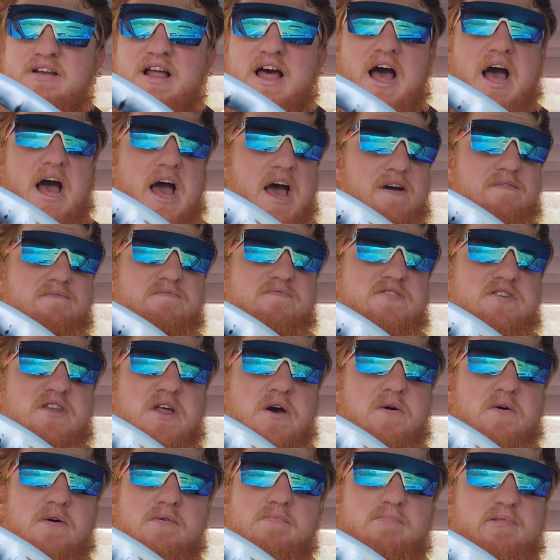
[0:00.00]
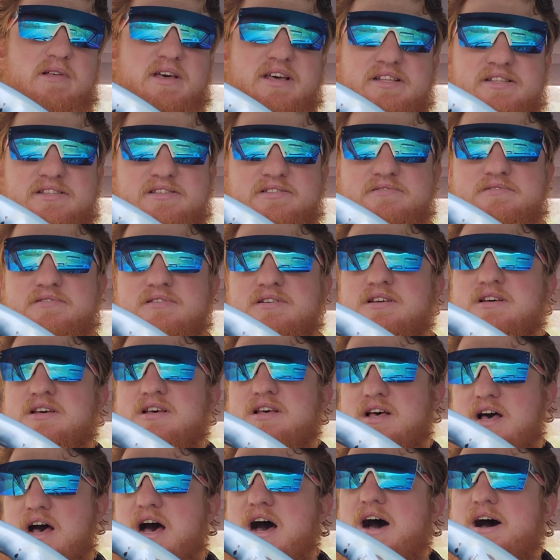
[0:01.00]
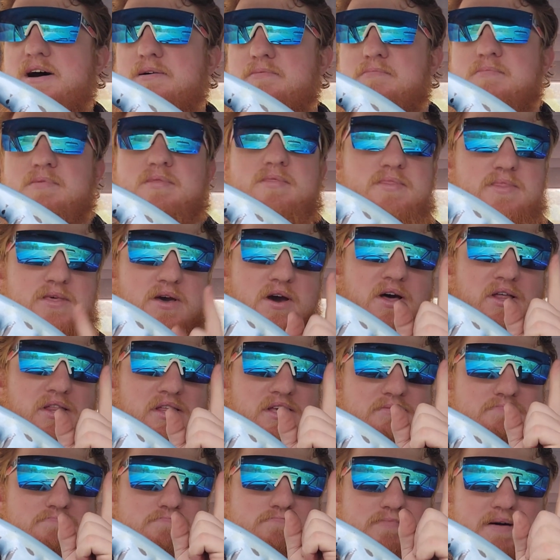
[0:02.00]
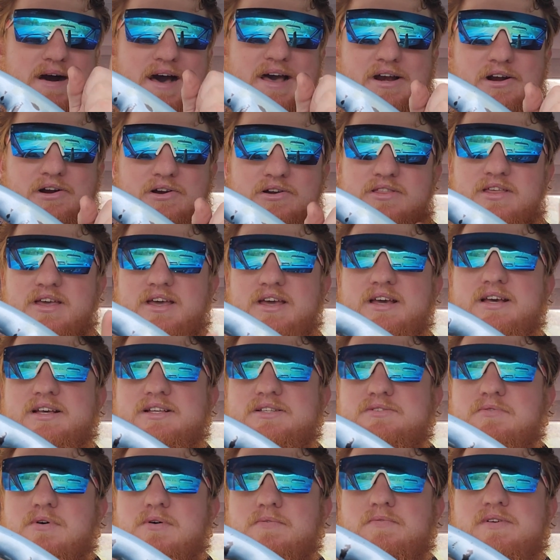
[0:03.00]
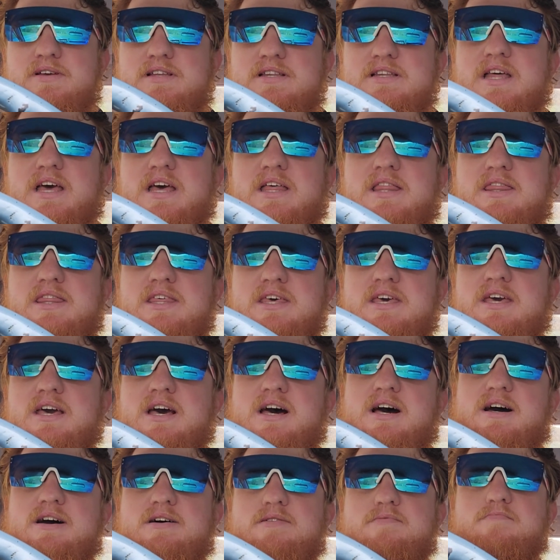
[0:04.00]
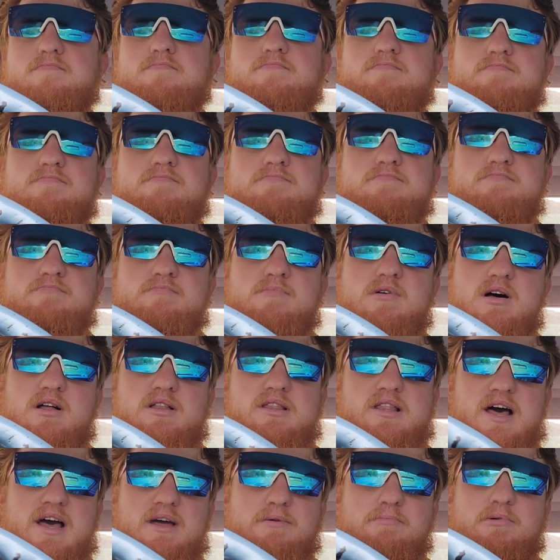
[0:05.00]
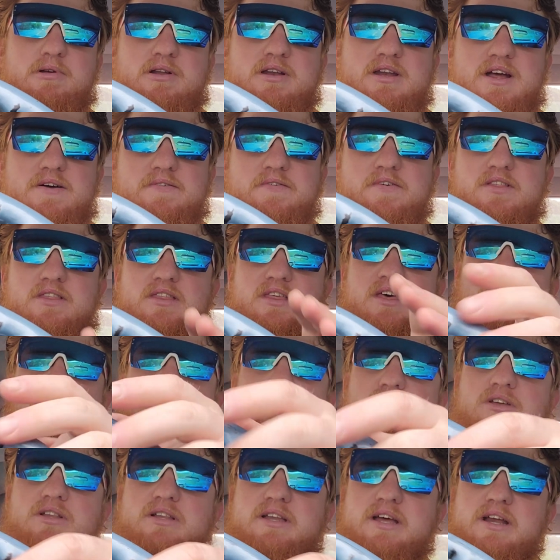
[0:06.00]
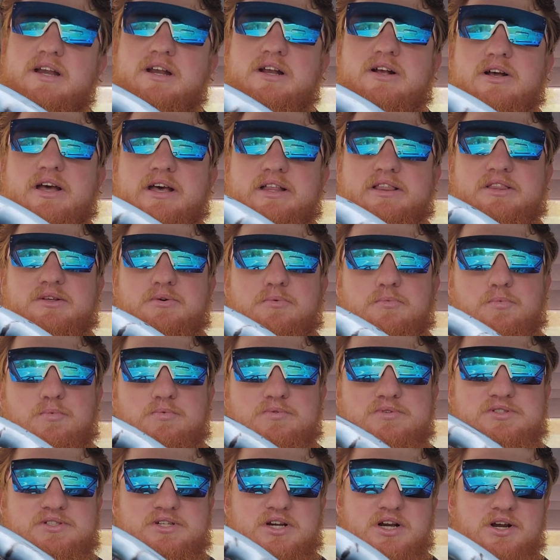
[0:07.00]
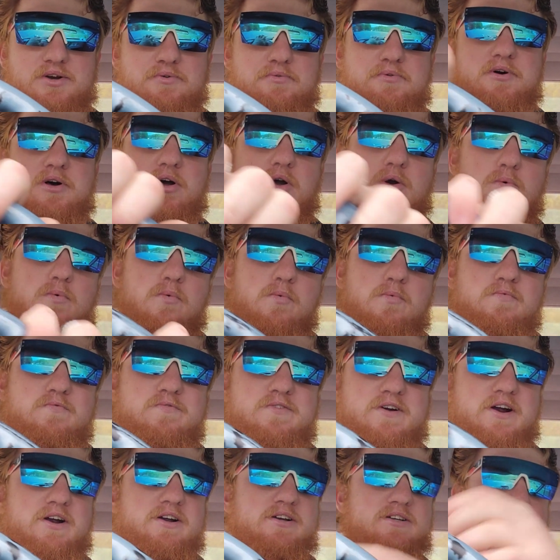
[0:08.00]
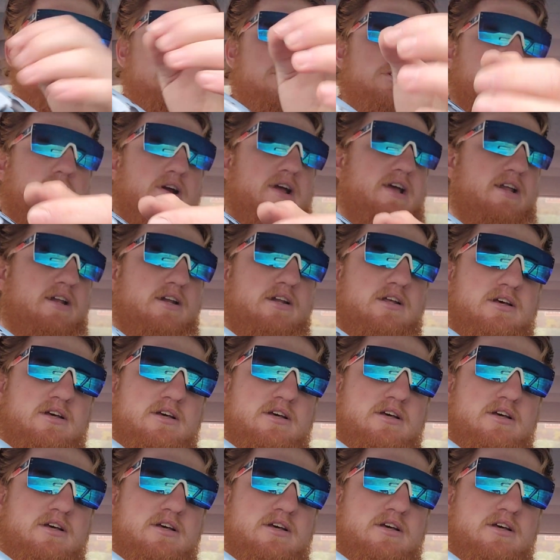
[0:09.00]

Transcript: I have no complaints. The only minor thing is when we did the alignment and everything, we didn't get the steering wheel very straight.